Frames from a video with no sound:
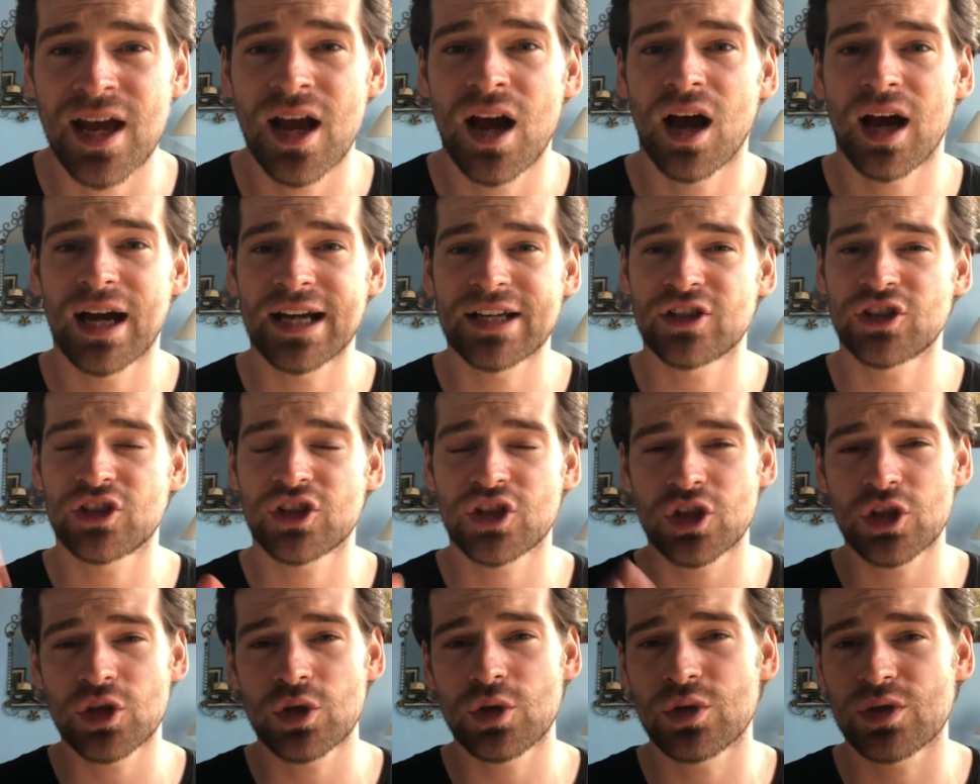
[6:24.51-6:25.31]
I
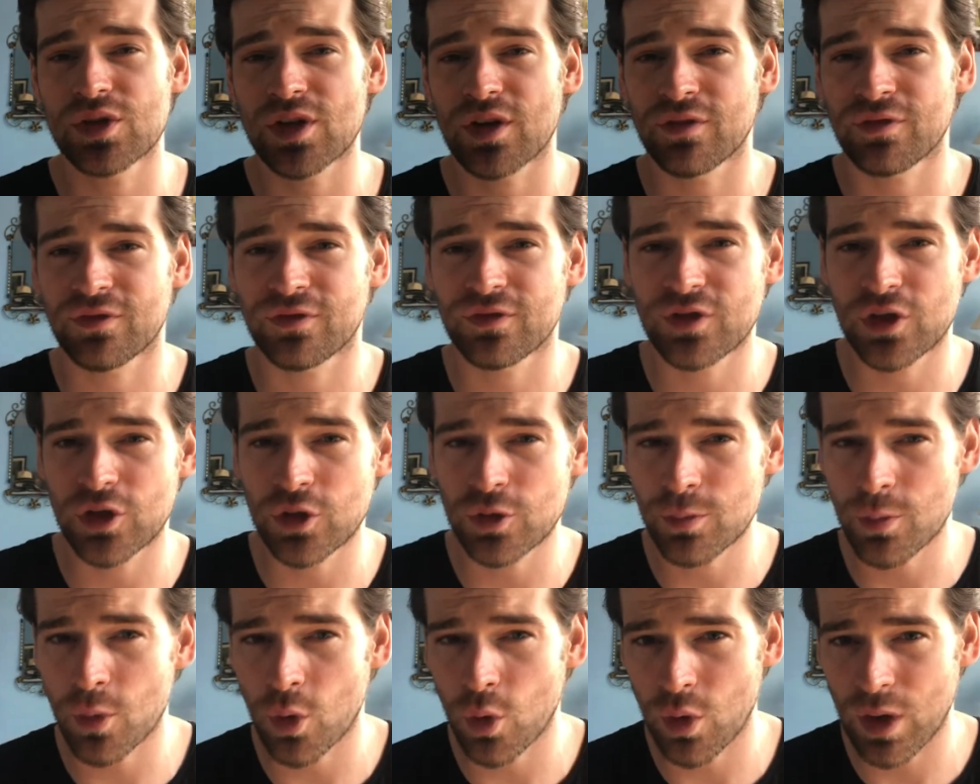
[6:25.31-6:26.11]
choose a few
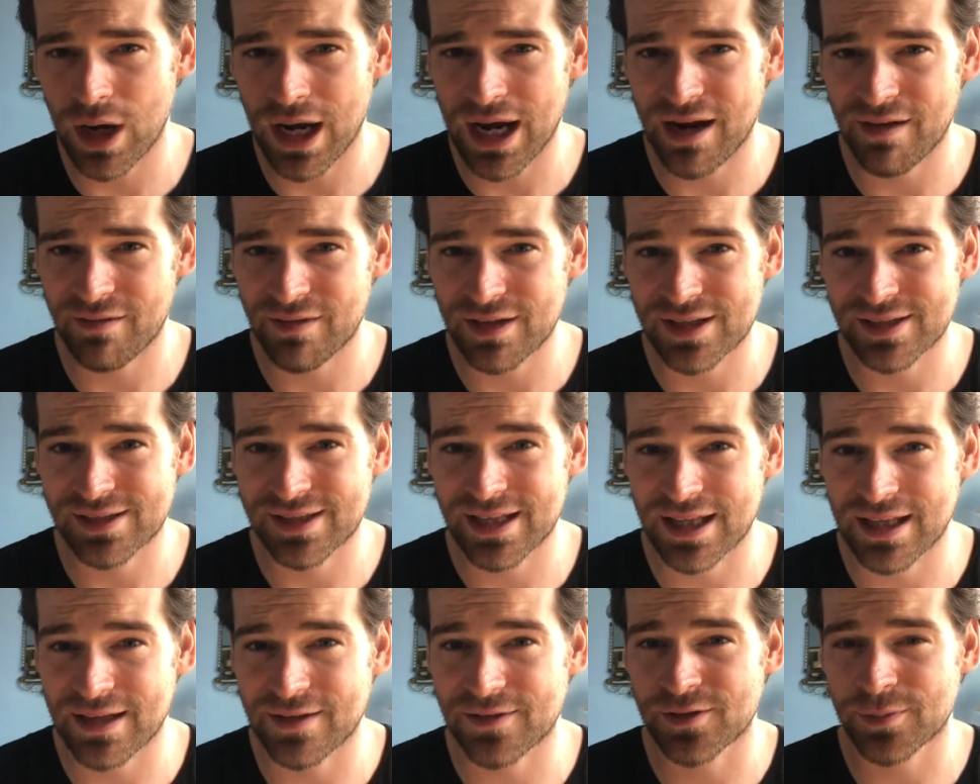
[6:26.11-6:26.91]
more areas
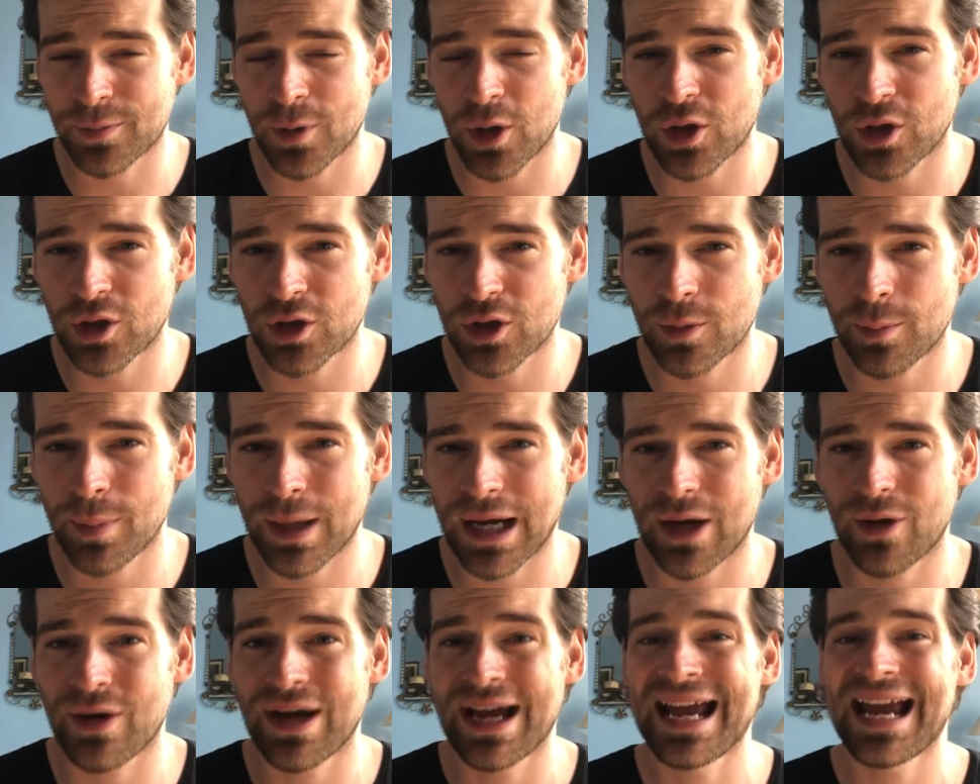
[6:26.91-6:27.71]
that they've spoken
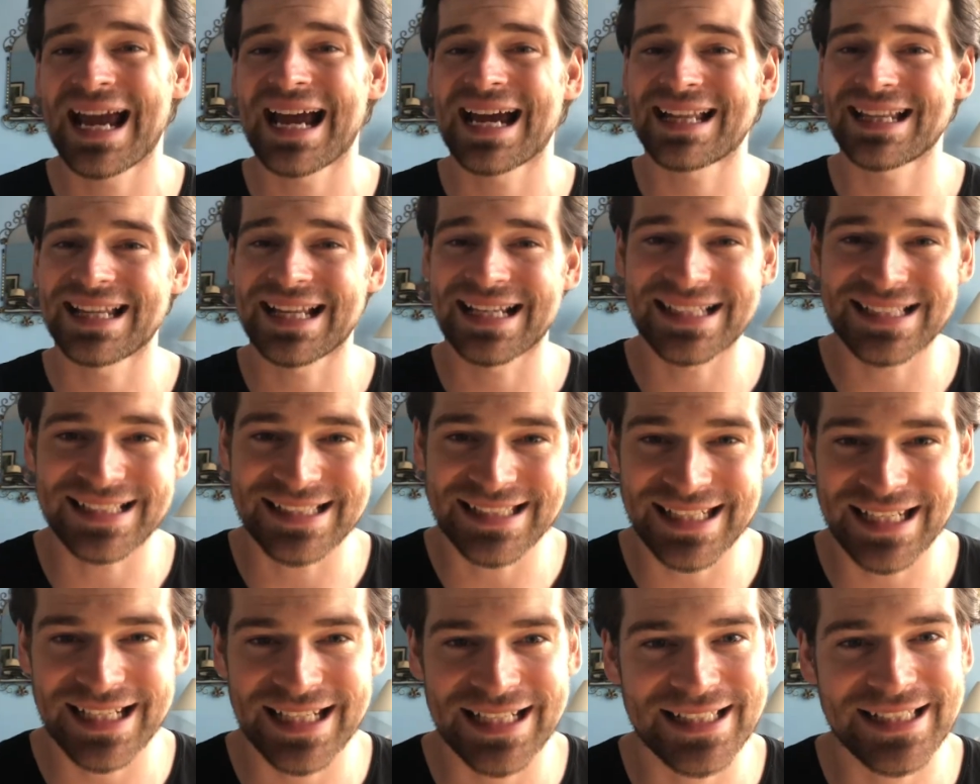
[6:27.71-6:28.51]
about and then
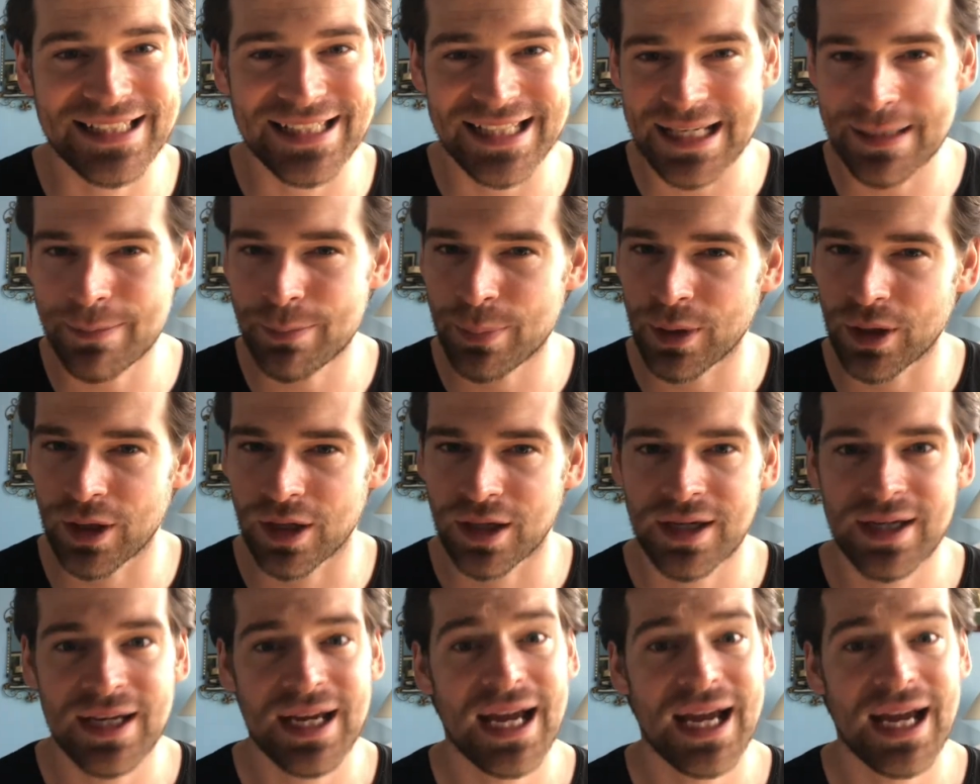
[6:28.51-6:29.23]
dig deeper.